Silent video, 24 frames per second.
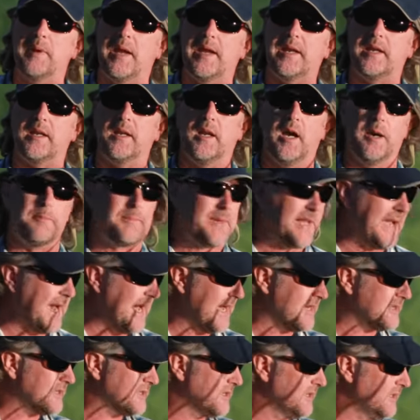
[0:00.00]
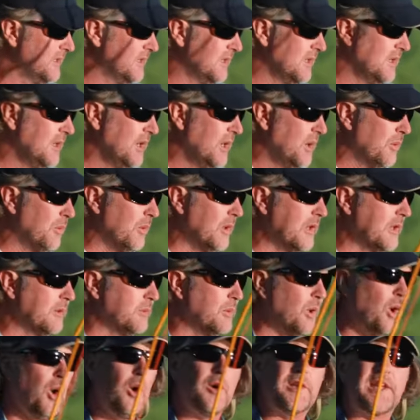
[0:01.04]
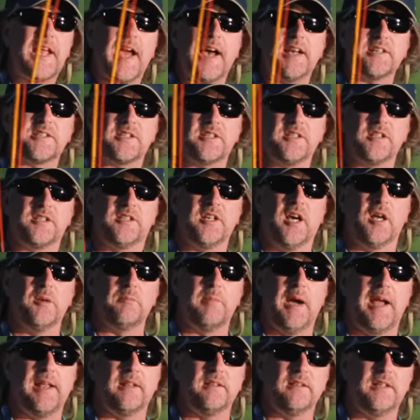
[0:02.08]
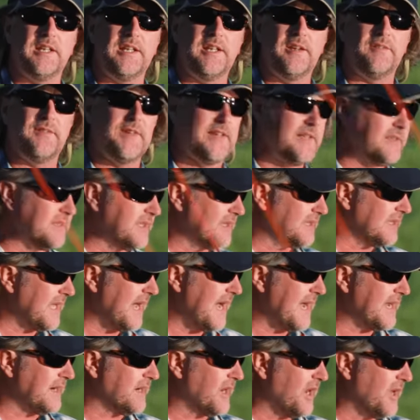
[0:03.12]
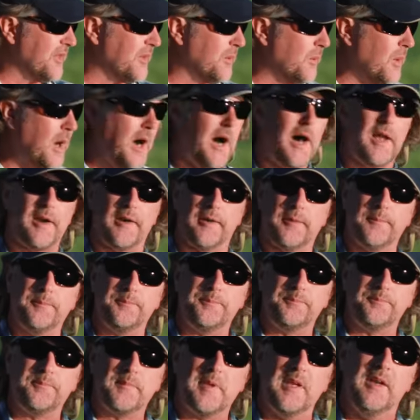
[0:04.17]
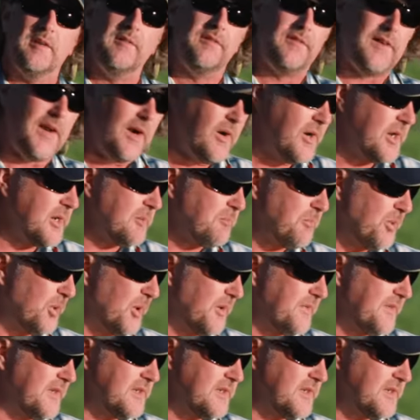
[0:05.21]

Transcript: make an upcast. Well, a roll cast is done by leaving the line on the water. Very important